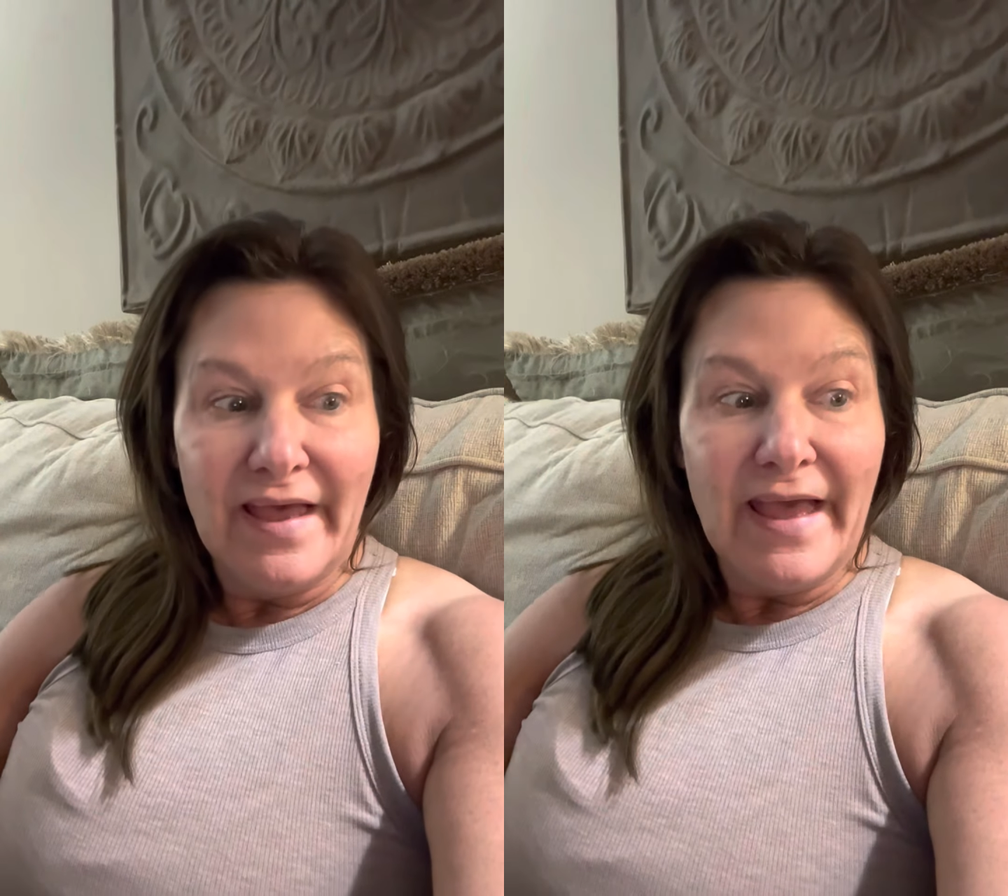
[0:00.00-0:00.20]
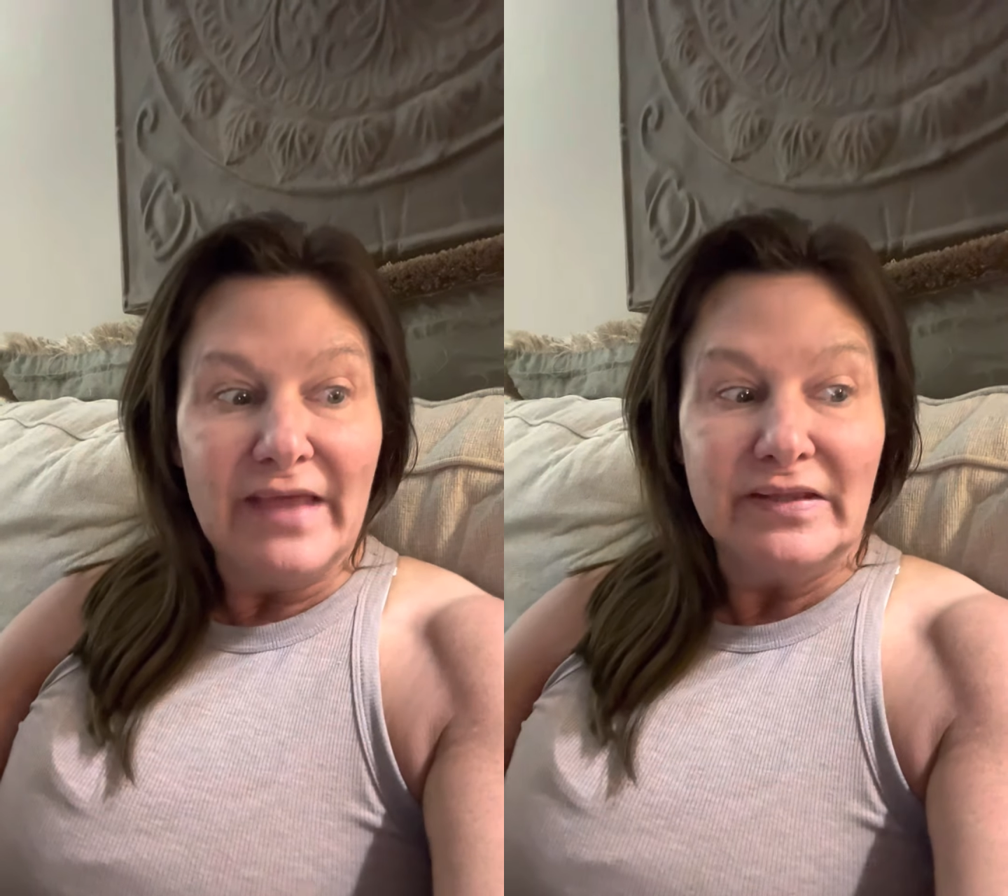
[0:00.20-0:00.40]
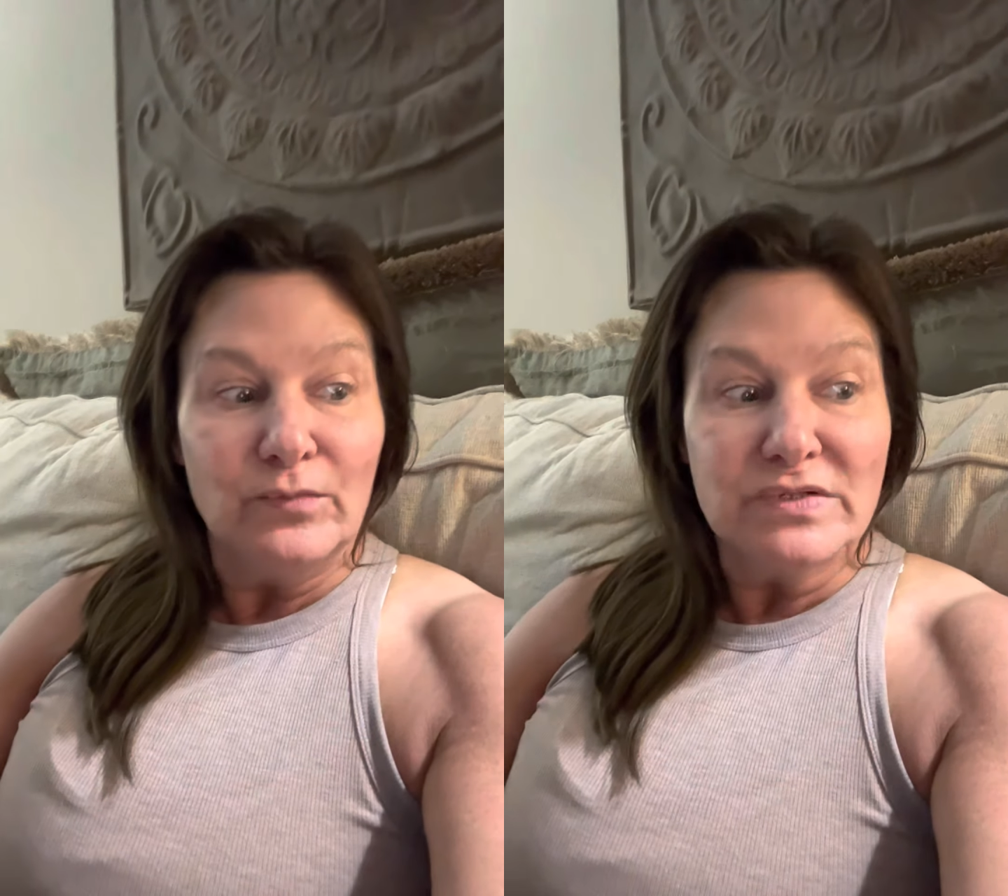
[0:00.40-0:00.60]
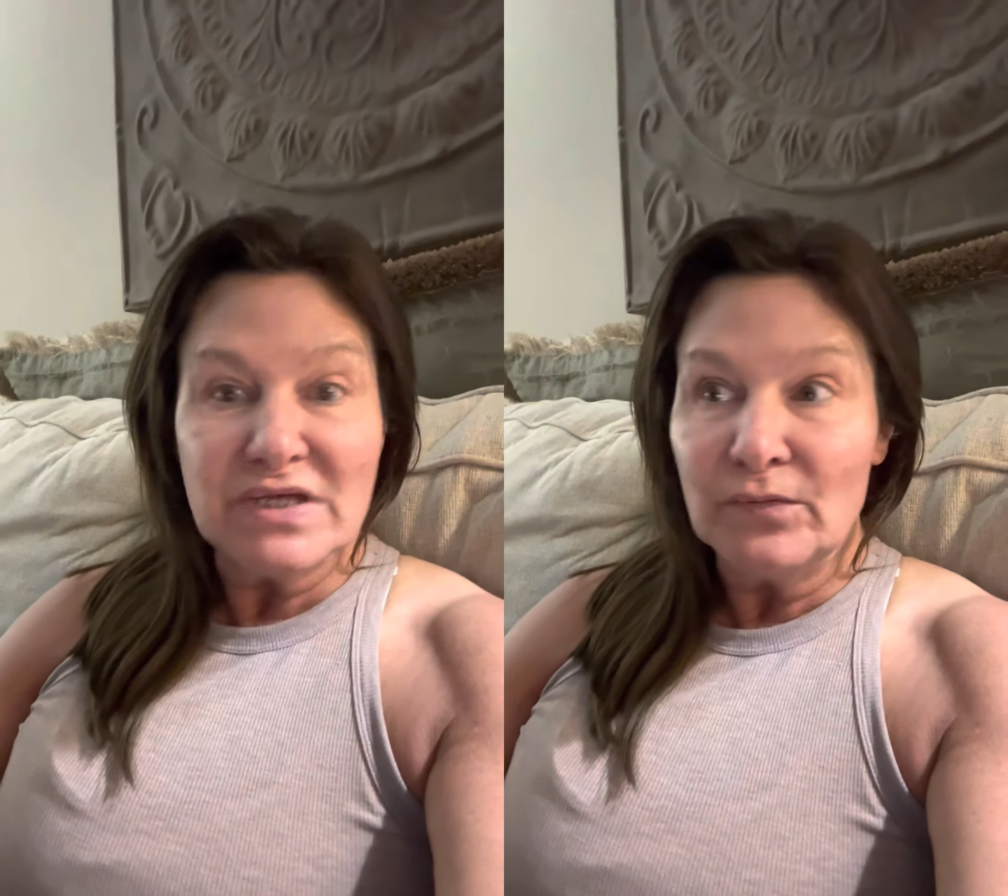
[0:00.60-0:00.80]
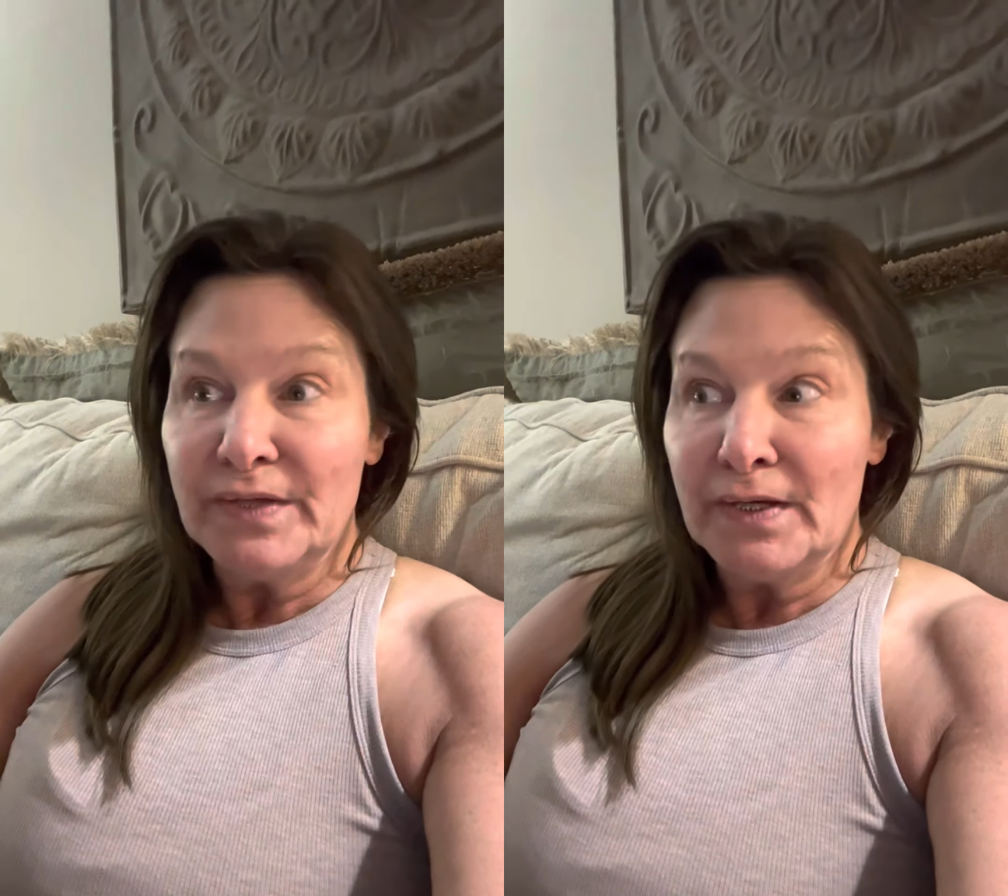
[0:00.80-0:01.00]
And there was
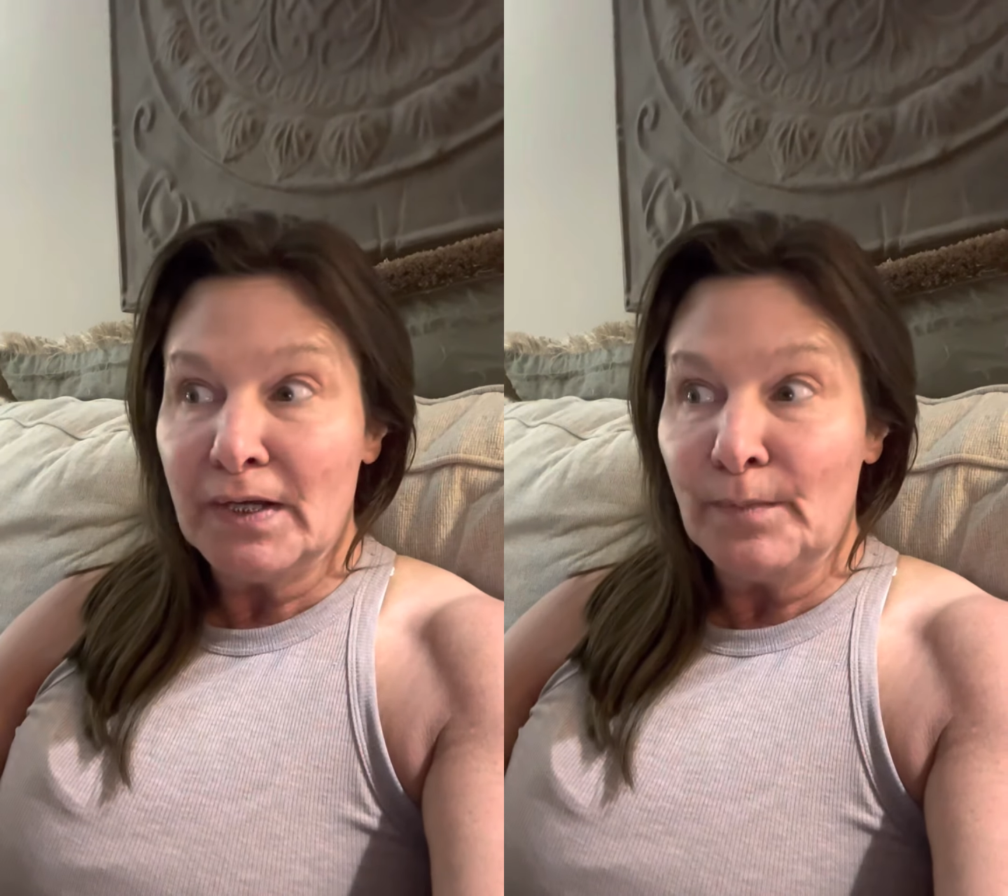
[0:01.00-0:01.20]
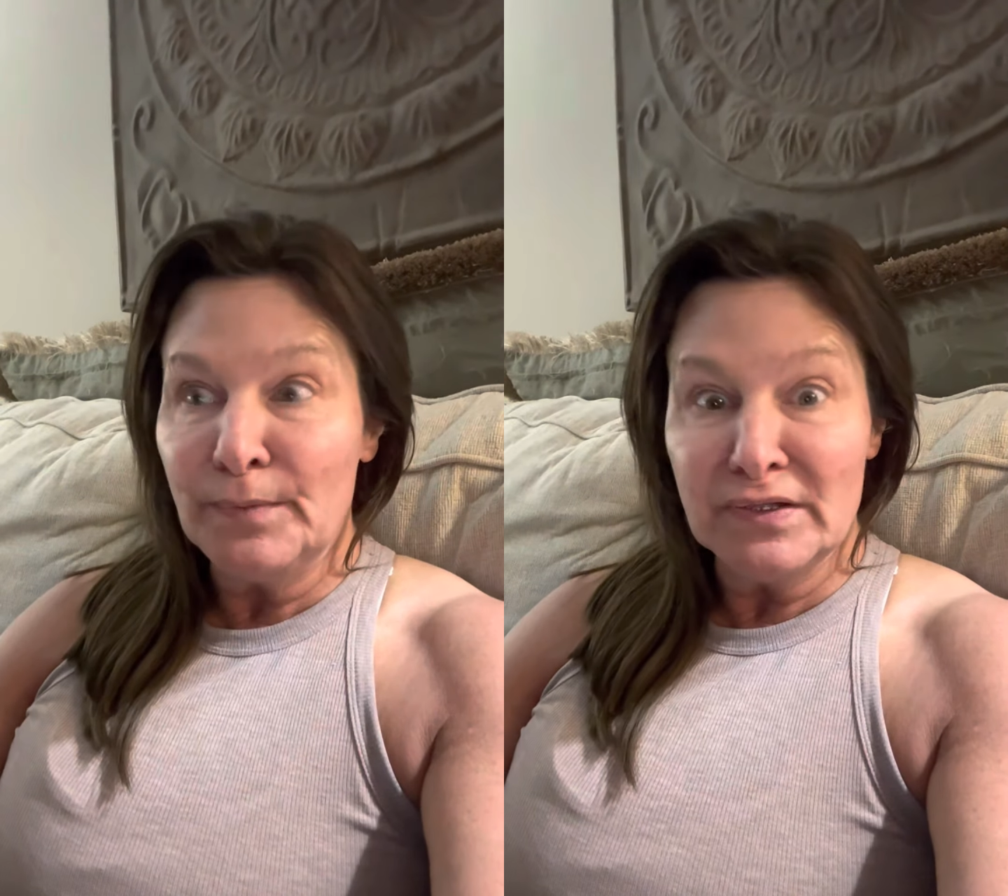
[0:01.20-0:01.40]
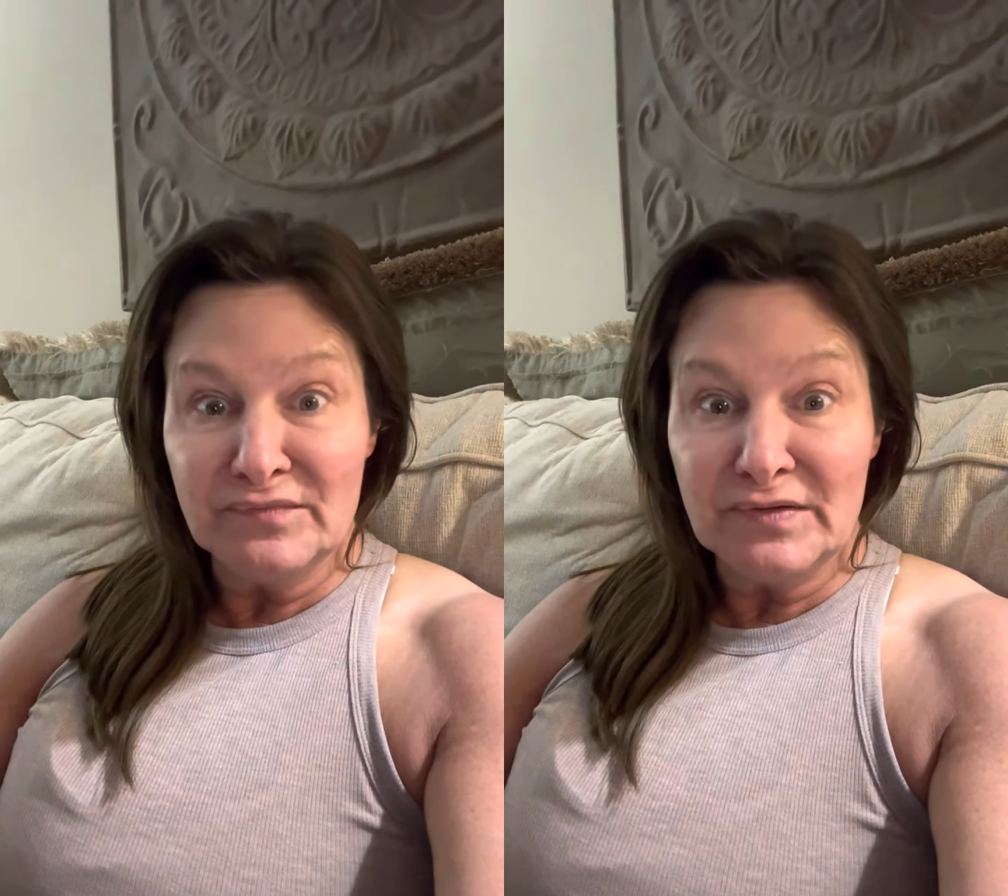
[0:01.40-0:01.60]
only a couple of